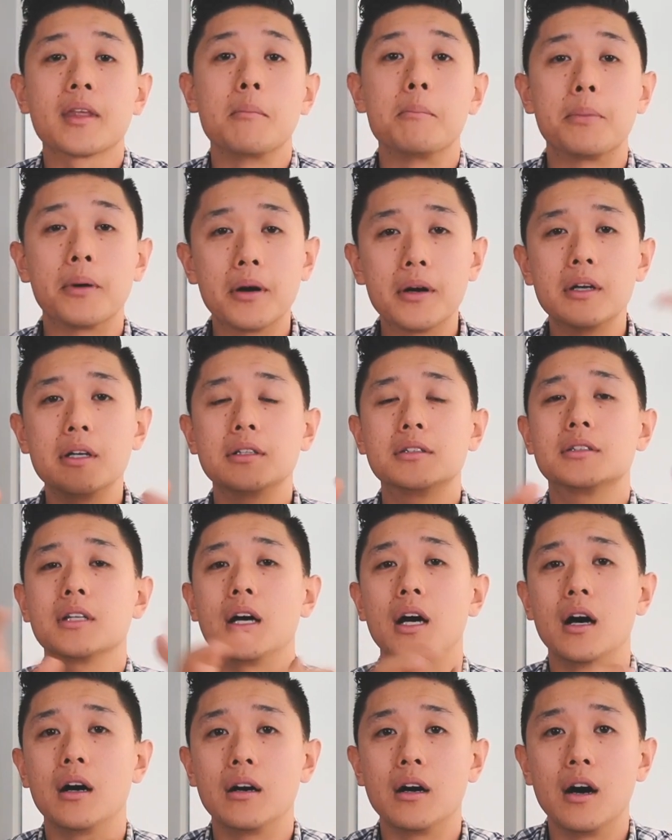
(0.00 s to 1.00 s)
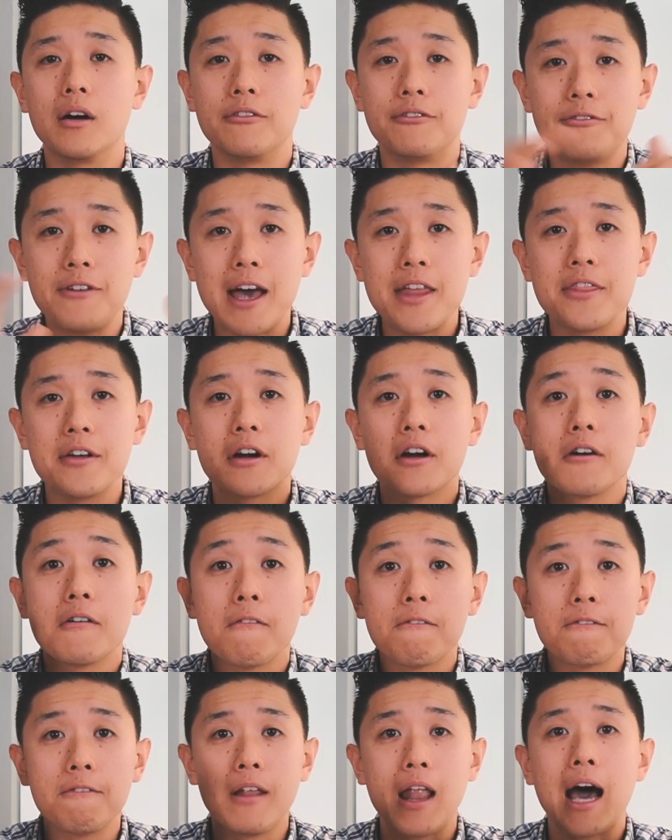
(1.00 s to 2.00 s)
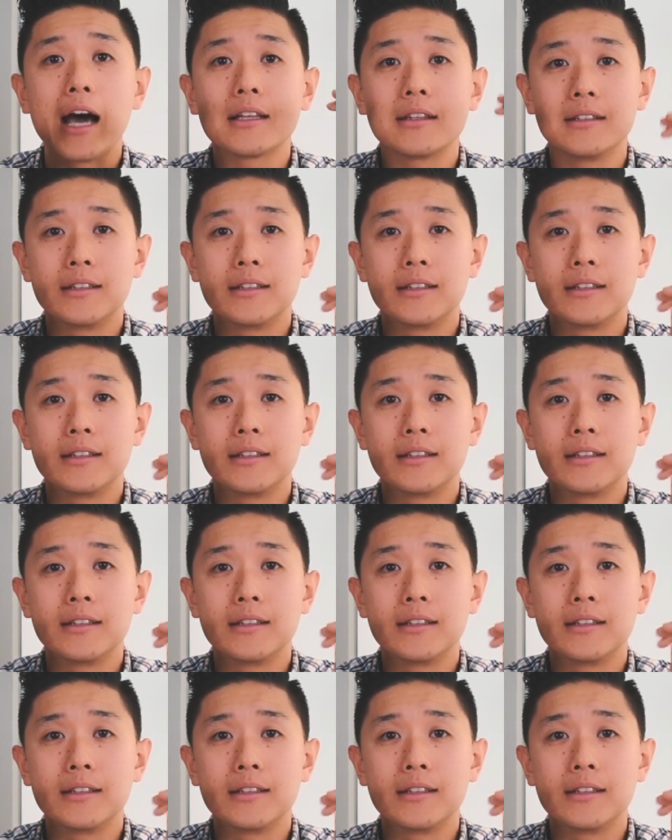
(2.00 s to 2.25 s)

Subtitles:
Birds of feather flock